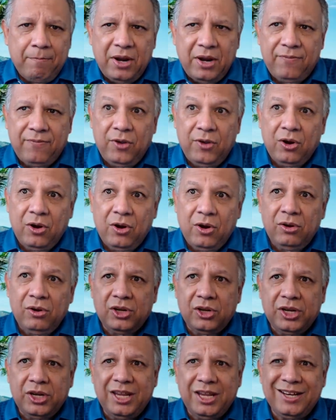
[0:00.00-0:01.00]
But if you're
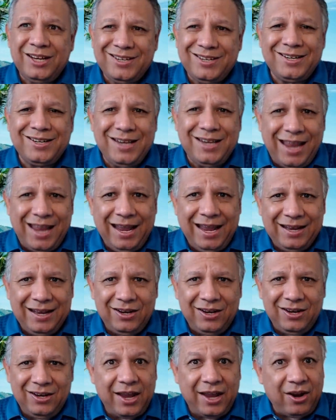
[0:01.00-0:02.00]
looking to
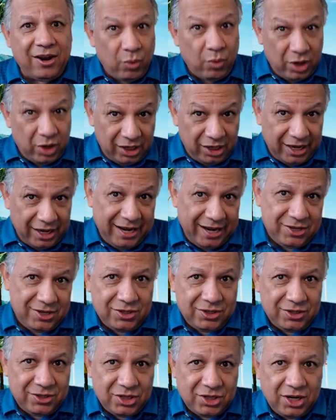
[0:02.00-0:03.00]
date like a
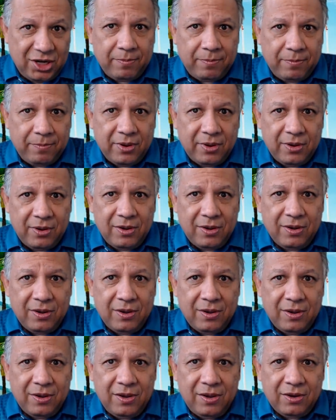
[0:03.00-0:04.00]
relationship,
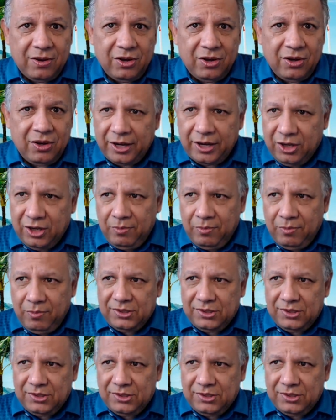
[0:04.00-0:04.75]
you know, like you